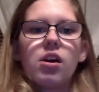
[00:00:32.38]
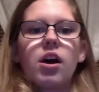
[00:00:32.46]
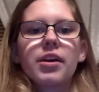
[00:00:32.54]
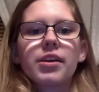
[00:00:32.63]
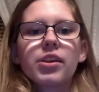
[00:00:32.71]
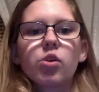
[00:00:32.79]

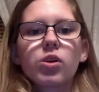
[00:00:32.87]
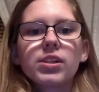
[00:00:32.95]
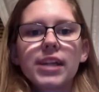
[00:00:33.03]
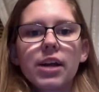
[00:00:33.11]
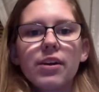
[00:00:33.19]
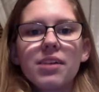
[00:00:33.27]
An
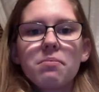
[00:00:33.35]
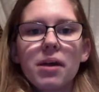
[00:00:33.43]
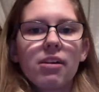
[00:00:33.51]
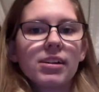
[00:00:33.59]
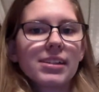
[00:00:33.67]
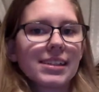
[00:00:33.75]
authoritarian
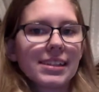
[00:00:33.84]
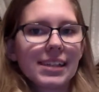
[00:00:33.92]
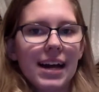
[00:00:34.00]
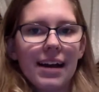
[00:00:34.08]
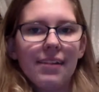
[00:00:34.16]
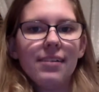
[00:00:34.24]
parenting
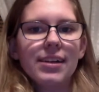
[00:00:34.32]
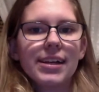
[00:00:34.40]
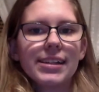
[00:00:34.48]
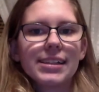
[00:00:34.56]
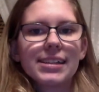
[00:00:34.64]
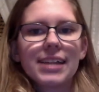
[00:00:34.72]
style
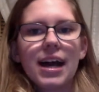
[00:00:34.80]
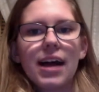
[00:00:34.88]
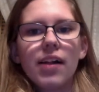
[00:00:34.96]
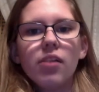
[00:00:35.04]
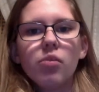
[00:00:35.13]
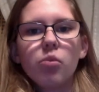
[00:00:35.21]
is a
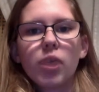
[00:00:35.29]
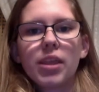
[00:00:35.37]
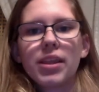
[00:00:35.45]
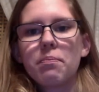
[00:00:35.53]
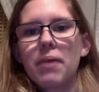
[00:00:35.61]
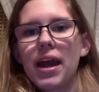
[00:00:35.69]
style when
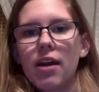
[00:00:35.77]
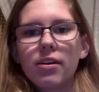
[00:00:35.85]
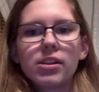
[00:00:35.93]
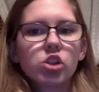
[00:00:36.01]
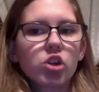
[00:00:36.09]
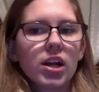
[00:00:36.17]
the
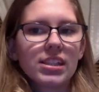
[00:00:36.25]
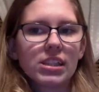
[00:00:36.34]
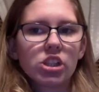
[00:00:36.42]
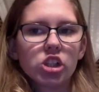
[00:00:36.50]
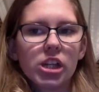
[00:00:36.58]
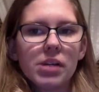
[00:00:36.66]
parent tries to
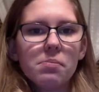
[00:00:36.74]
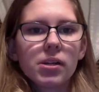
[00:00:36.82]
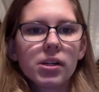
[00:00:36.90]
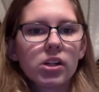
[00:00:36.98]
shape,